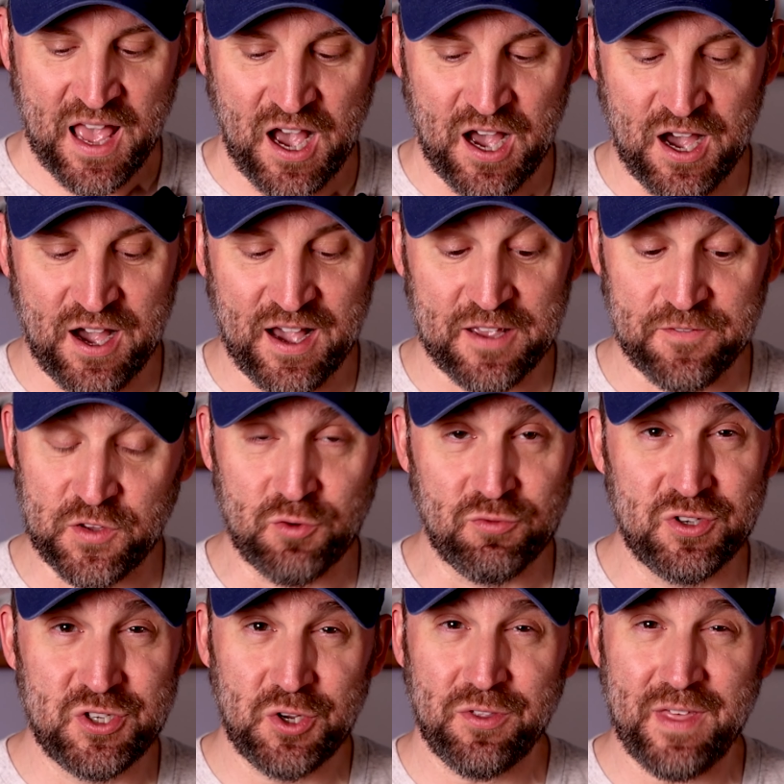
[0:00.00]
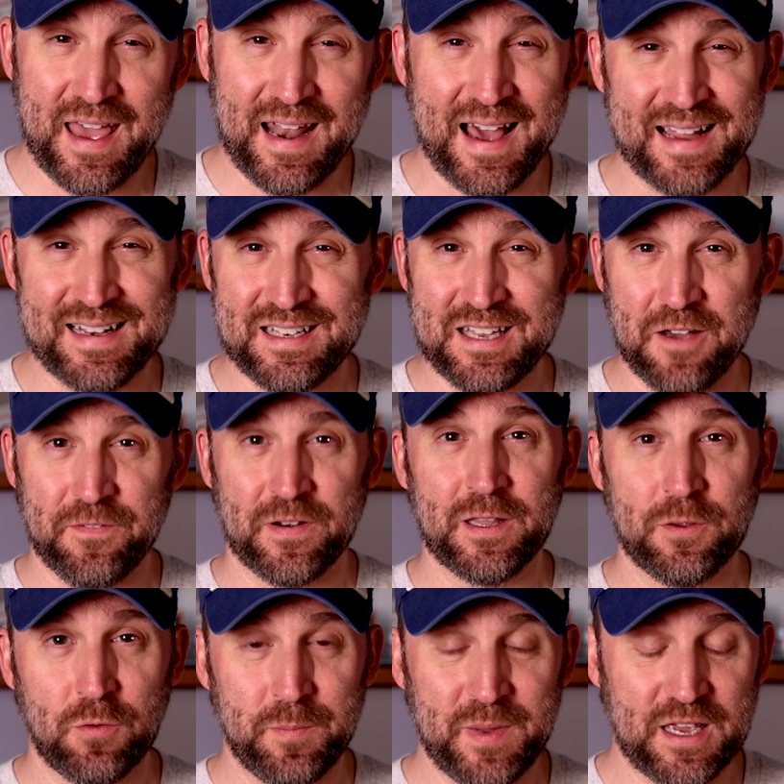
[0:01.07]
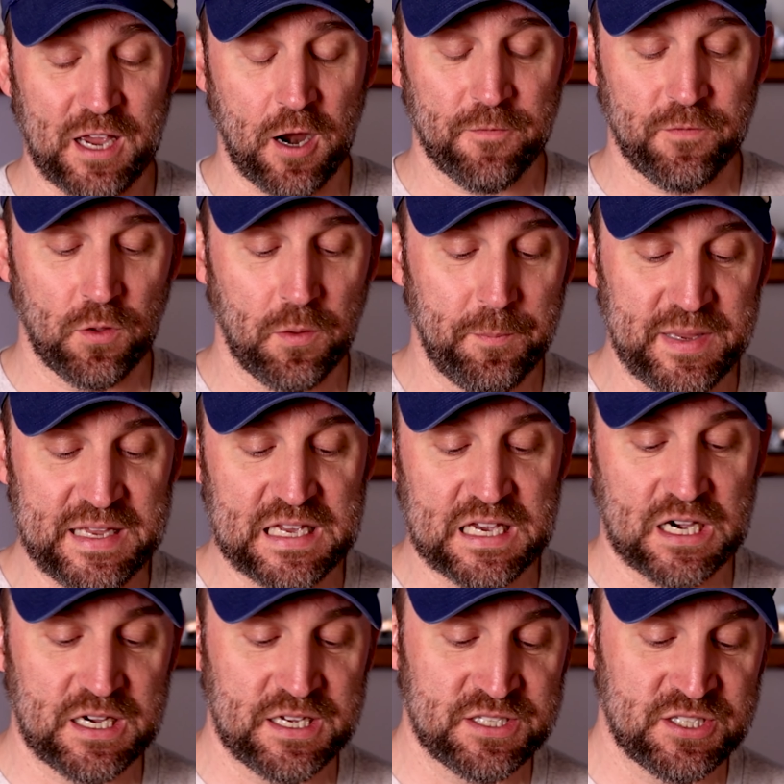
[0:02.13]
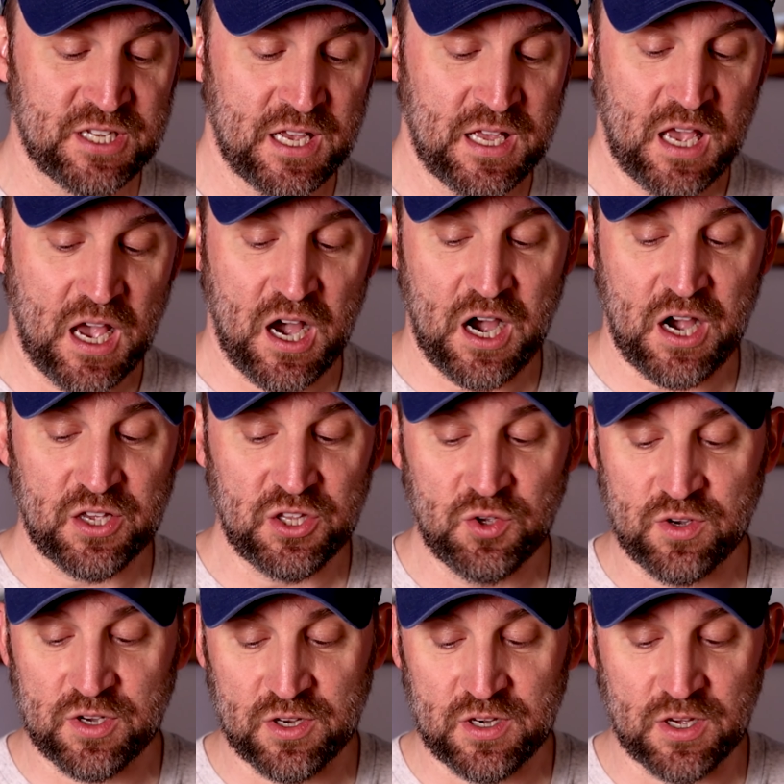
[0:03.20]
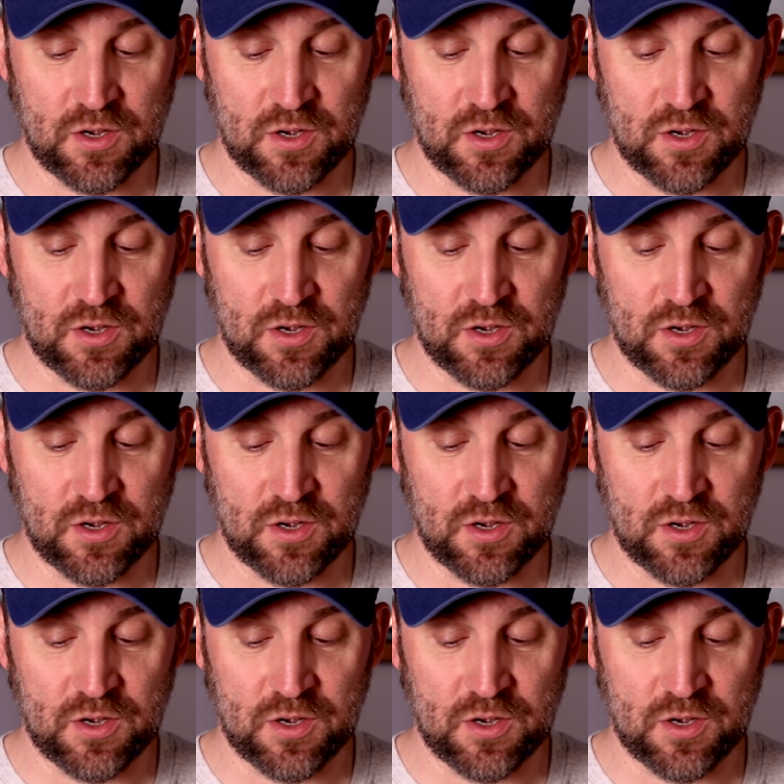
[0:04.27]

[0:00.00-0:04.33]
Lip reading: If you do that, I definitely would be careful, because you could